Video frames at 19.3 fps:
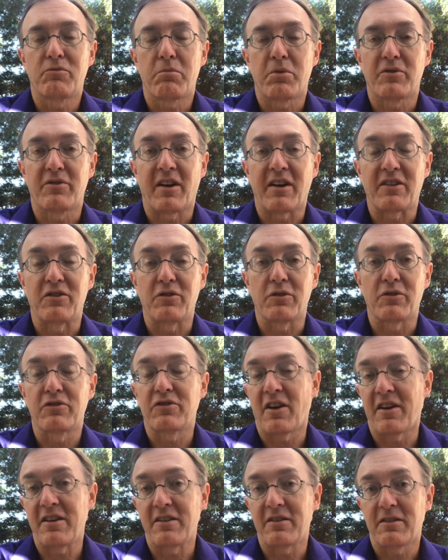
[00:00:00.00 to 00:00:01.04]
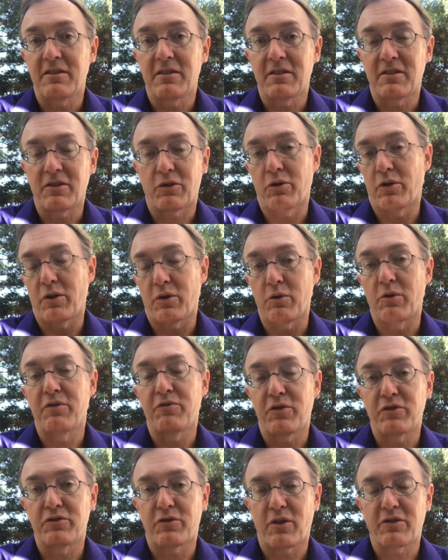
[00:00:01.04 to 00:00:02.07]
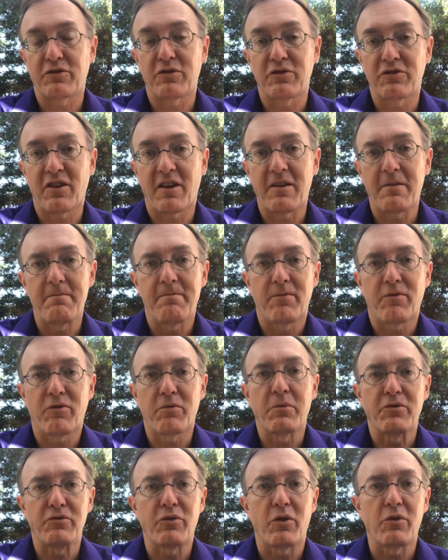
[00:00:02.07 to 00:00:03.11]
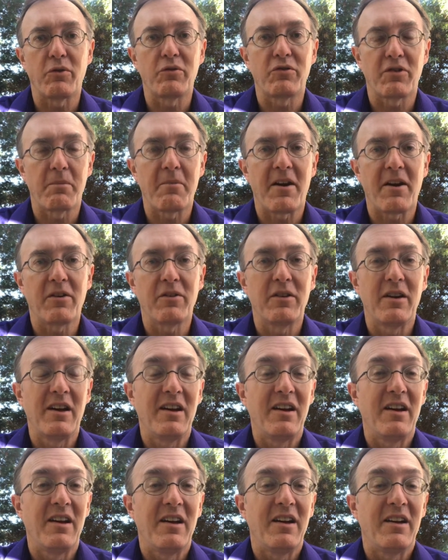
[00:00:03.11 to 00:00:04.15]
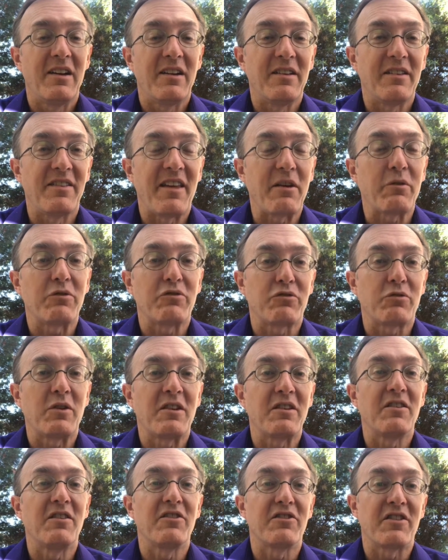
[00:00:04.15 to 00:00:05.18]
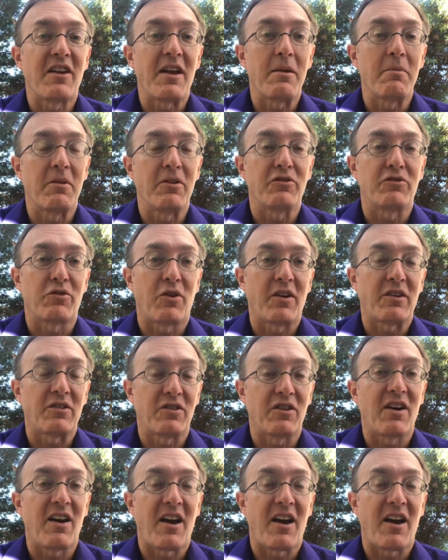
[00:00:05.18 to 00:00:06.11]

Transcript: protect your site, a critical infrastructure site, from a drone somehow. That was treated the same as trying to